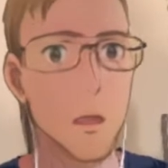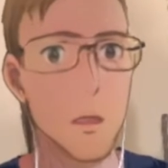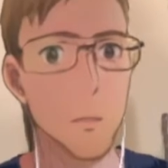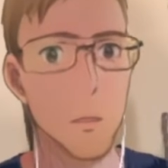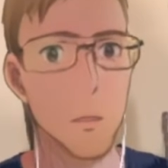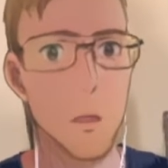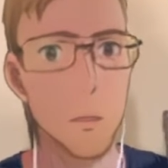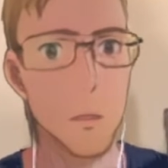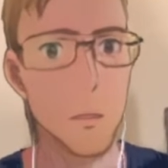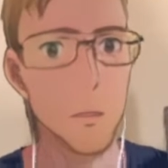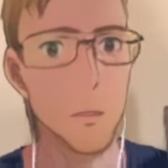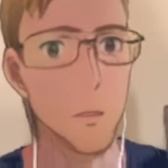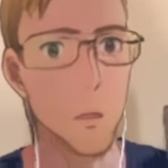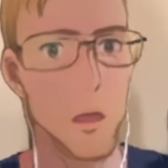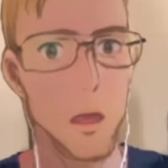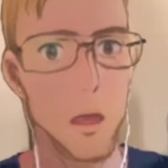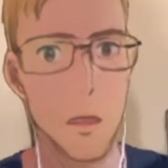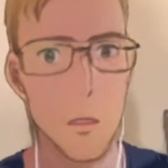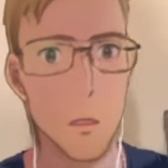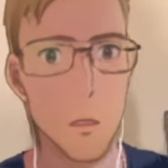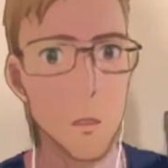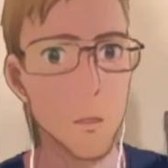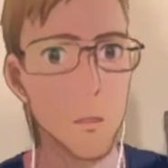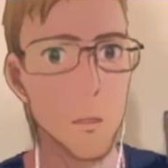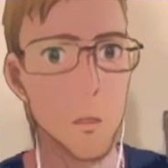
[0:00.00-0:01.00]
the one with
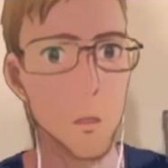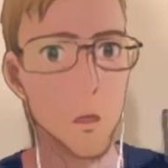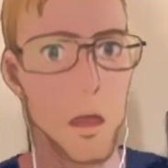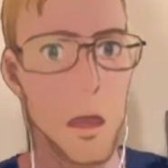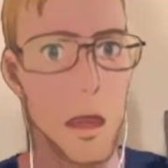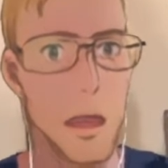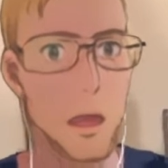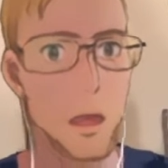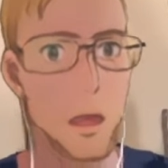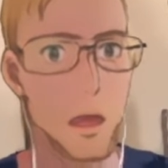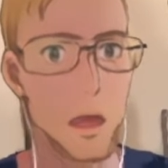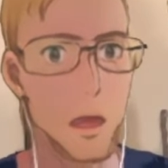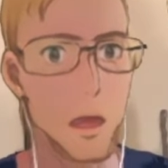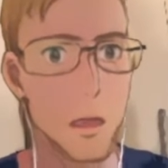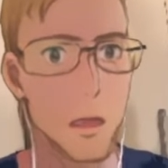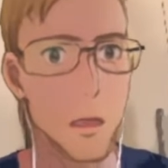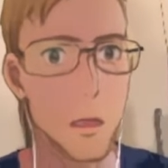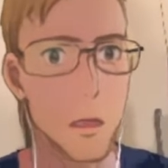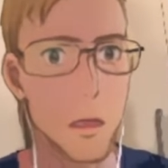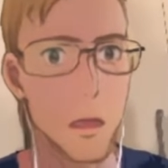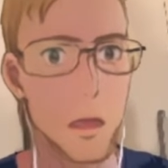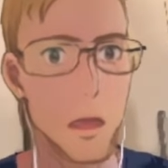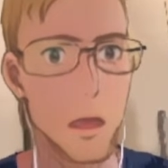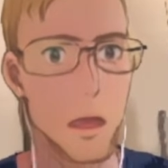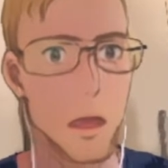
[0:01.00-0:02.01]
104 hashes.
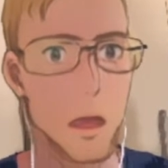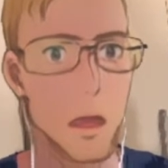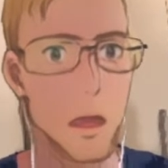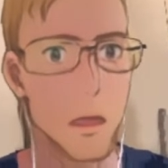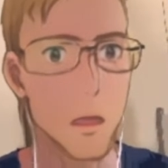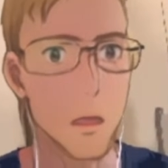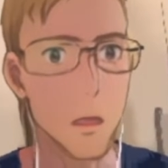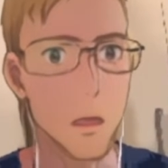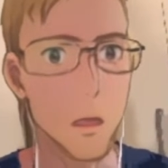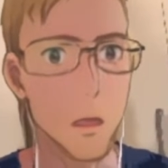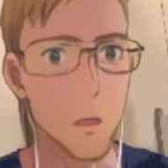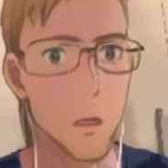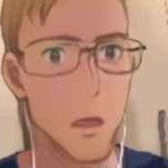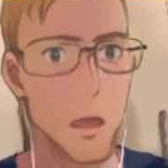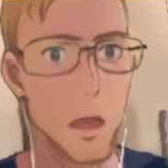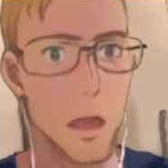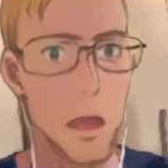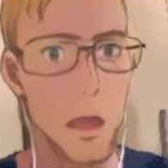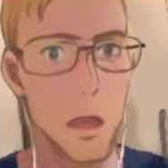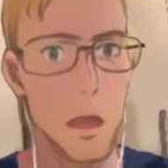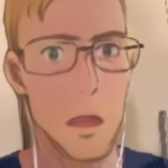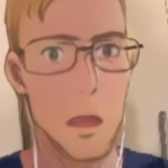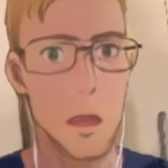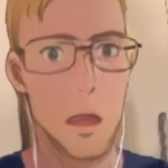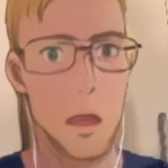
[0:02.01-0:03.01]
let's go
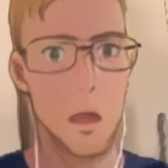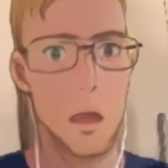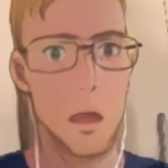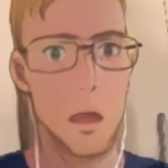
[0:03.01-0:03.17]
again.